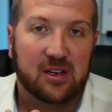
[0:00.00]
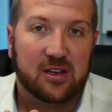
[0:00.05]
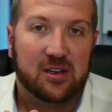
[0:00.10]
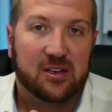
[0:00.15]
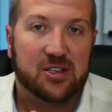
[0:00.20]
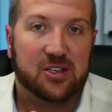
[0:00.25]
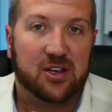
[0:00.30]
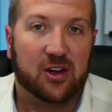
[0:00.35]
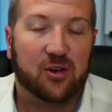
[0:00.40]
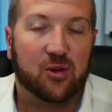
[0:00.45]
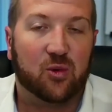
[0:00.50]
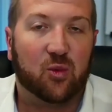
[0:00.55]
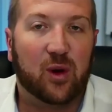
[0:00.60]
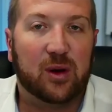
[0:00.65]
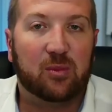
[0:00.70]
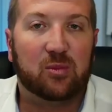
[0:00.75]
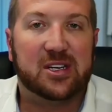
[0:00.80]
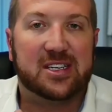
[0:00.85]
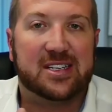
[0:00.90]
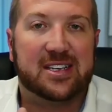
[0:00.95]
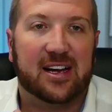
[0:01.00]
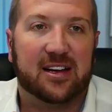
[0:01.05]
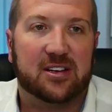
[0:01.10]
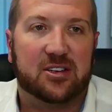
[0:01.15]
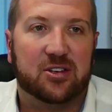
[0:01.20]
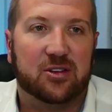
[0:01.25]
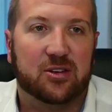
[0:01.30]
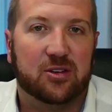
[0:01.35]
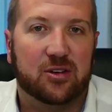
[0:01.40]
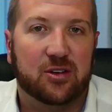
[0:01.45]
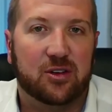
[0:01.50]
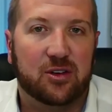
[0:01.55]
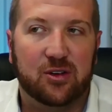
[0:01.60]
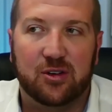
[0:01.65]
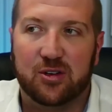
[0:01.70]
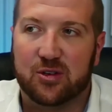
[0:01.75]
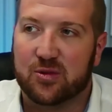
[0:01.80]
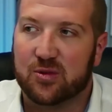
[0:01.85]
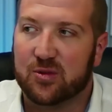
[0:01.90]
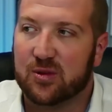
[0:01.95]
So when we start to
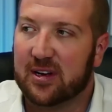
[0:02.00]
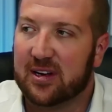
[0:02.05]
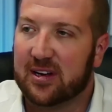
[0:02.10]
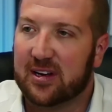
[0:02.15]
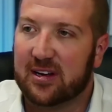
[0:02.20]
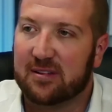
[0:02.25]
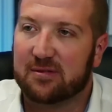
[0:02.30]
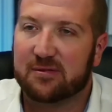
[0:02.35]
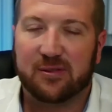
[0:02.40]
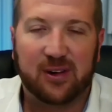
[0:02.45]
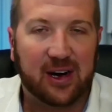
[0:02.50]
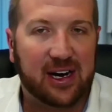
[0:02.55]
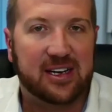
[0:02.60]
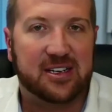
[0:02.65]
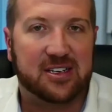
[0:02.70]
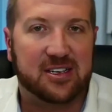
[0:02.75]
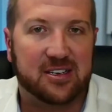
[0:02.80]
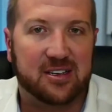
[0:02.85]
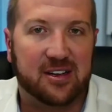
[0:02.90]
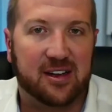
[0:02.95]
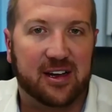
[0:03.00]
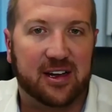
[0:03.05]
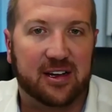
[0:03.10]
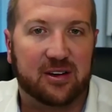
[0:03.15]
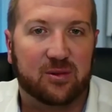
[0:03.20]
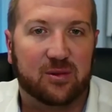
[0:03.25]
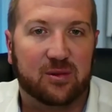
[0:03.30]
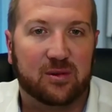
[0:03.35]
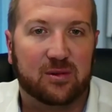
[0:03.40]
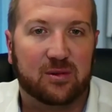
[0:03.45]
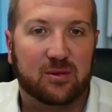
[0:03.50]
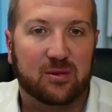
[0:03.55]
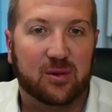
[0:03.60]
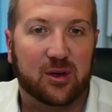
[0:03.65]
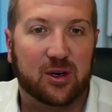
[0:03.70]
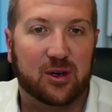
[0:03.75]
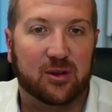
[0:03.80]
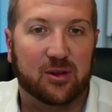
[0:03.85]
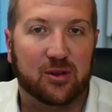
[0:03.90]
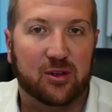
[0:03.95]
use phrases like,
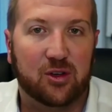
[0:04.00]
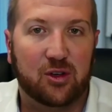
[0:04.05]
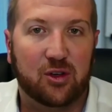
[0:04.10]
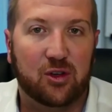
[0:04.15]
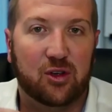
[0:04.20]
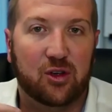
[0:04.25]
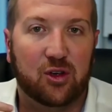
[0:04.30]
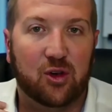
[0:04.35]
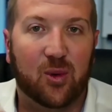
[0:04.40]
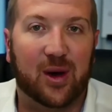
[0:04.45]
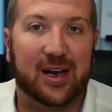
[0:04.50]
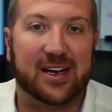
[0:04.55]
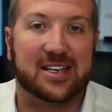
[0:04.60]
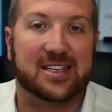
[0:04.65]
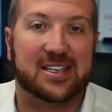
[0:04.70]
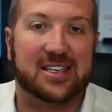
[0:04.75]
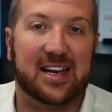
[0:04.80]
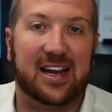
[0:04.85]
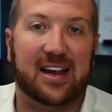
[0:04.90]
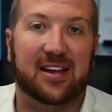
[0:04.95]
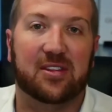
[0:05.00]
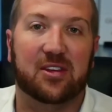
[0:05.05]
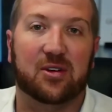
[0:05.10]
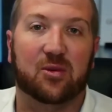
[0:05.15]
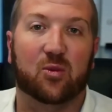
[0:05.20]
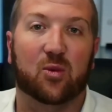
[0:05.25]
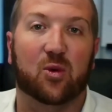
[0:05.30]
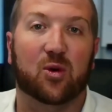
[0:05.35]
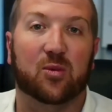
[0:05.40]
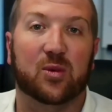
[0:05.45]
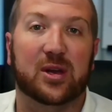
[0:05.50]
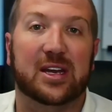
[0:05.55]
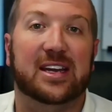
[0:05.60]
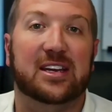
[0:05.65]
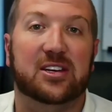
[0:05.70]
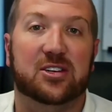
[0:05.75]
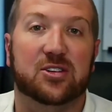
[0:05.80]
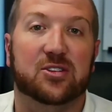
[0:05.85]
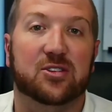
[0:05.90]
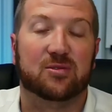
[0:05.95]
well, you understand that what we
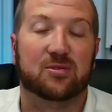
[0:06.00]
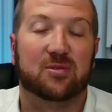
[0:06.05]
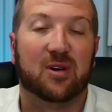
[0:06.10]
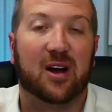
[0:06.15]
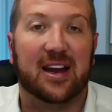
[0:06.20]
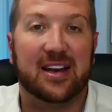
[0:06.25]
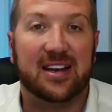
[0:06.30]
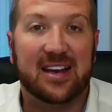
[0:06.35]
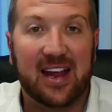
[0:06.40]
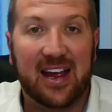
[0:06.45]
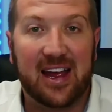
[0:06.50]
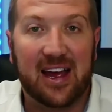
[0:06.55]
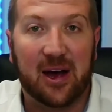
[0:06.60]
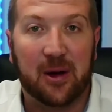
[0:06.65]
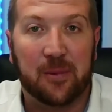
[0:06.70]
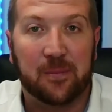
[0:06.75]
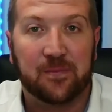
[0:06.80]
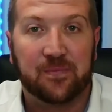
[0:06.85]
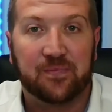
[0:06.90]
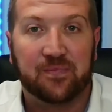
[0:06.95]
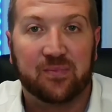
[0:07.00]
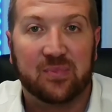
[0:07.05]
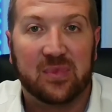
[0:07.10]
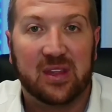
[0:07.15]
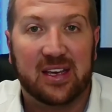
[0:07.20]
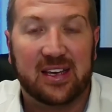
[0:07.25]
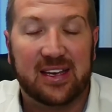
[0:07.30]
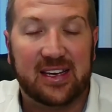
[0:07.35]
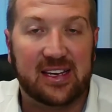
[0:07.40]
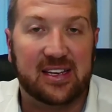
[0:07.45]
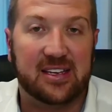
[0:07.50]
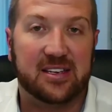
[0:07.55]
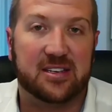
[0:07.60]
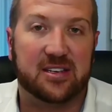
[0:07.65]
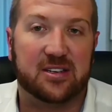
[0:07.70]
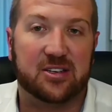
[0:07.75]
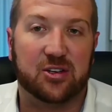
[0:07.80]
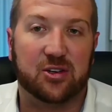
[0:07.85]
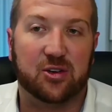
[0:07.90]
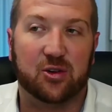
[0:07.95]
need to right now is
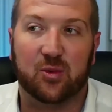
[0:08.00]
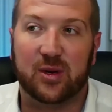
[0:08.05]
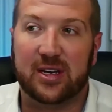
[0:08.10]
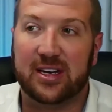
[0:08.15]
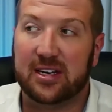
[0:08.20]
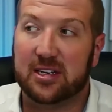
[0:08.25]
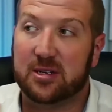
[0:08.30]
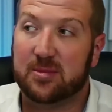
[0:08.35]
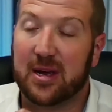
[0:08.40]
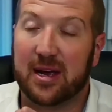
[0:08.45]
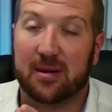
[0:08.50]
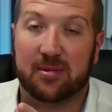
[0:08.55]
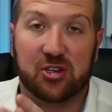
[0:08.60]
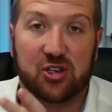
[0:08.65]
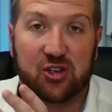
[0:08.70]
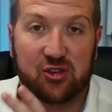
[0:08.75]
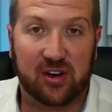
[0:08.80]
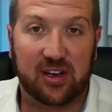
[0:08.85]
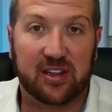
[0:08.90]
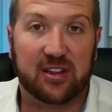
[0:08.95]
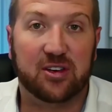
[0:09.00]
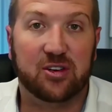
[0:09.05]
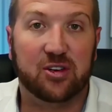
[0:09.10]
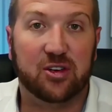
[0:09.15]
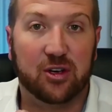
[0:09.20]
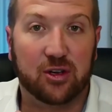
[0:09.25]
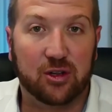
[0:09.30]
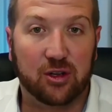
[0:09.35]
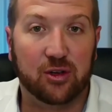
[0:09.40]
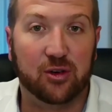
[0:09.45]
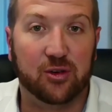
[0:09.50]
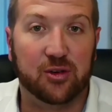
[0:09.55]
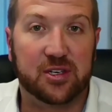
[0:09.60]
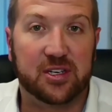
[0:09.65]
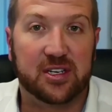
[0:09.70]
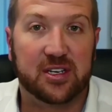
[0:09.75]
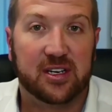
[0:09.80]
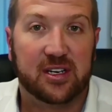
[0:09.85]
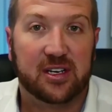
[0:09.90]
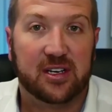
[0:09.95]
we need to be able to strengthen your
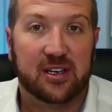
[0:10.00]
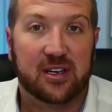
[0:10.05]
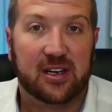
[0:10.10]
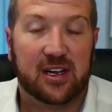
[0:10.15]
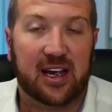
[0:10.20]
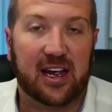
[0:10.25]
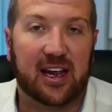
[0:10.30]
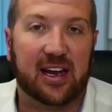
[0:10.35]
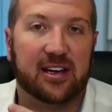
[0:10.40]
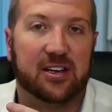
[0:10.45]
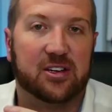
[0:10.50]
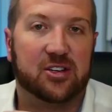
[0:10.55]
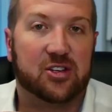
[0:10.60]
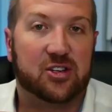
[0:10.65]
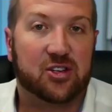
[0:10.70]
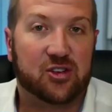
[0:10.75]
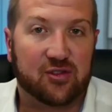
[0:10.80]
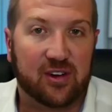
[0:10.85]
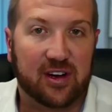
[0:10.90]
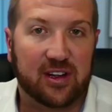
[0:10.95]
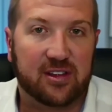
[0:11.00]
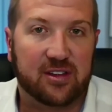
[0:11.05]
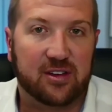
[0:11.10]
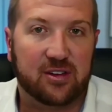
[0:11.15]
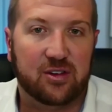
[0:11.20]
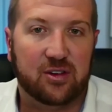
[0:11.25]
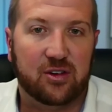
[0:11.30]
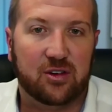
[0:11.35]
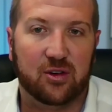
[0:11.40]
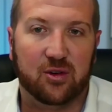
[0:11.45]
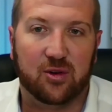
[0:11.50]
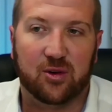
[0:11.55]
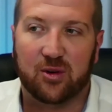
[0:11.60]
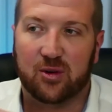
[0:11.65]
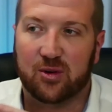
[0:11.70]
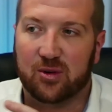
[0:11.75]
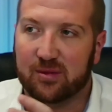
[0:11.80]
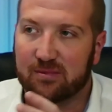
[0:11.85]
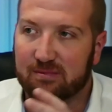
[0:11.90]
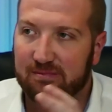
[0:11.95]
glutes and strengthen
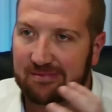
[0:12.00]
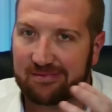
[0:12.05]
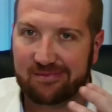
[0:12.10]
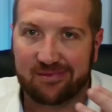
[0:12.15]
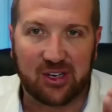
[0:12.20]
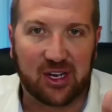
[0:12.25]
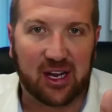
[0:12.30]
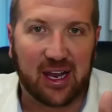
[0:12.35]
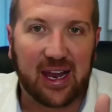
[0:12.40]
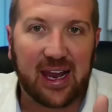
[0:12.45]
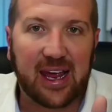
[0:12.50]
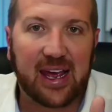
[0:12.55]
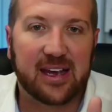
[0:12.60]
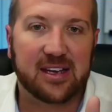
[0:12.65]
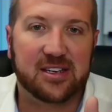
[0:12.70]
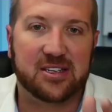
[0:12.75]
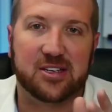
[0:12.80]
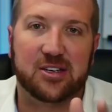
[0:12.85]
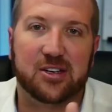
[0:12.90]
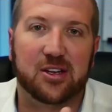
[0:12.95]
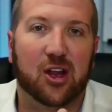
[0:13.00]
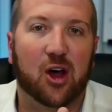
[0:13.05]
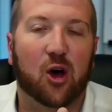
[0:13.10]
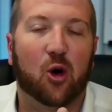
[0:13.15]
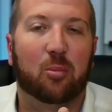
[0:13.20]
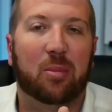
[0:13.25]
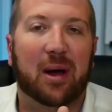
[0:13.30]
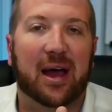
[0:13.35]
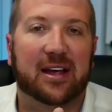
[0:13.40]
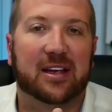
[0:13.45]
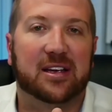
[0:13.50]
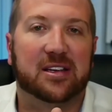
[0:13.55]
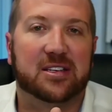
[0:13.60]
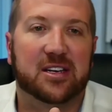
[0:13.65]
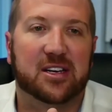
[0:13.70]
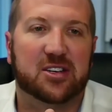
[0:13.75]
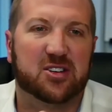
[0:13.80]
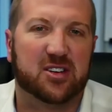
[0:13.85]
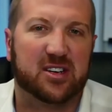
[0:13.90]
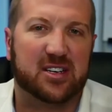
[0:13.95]
your legs and your lower back,
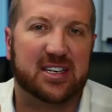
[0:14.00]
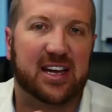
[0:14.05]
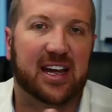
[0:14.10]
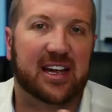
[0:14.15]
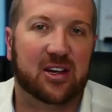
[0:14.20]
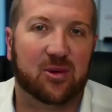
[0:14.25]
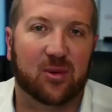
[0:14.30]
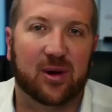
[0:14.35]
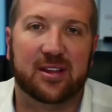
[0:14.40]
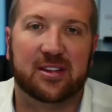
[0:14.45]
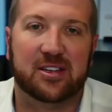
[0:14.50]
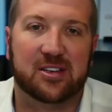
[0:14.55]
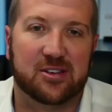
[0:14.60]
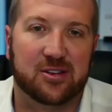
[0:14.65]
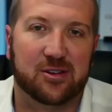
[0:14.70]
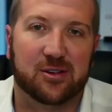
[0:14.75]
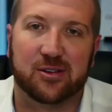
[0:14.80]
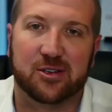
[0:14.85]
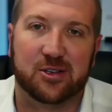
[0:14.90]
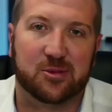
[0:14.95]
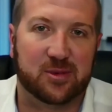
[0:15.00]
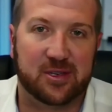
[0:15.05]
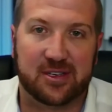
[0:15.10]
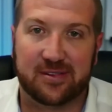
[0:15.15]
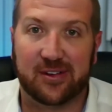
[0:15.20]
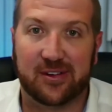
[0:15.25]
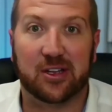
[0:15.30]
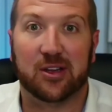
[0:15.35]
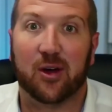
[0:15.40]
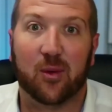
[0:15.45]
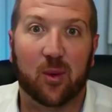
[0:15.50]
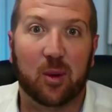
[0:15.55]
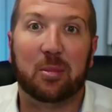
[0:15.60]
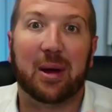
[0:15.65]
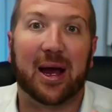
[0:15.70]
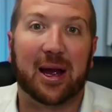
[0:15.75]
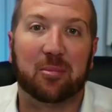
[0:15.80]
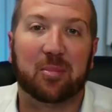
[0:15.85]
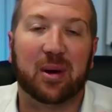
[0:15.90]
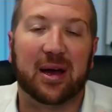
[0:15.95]
etc., to take away this non-specific lower
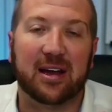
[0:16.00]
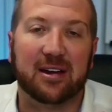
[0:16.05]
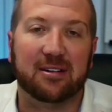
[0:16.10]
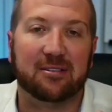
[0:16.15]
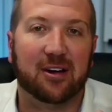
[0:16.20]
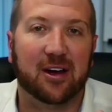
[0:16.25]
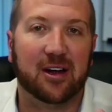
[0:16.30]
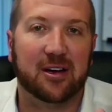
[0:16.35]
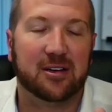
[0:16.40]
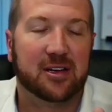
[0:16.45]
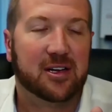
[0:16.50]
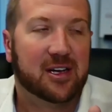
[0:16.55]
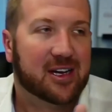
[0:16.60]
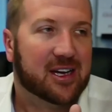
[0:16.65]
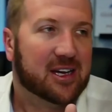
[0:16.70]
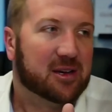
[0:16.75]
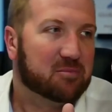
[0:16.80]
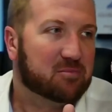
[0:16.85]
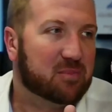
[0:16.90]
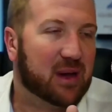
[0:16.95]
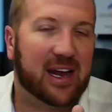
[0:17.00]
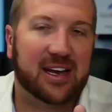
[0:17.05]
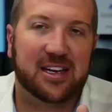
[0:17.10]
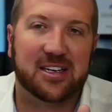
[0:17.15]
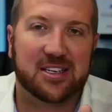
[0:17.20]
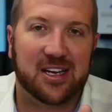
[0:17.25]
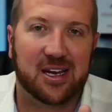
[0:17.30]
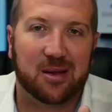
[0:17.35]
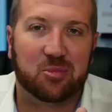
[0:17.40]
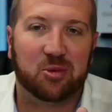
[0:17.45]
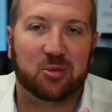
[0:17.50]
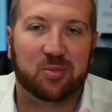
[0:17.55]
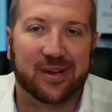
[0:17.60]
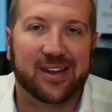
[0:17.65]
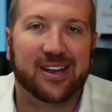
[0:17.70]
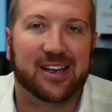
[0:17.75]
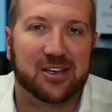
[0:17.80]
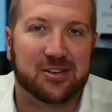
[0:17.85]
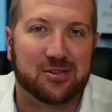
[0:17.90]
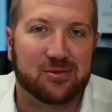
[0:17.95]
back pain, right? Bad example, but
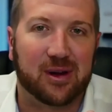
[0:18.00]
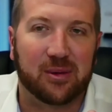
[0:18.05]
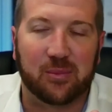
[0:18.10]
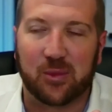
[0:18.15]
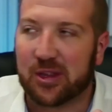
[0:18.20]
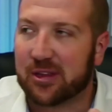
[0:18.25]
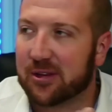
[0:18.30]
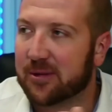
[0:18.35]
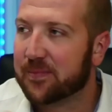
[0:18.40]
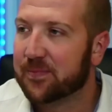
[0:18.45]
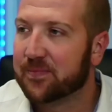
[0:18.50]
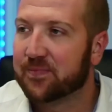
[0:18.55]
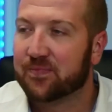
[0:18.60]
let's run with it.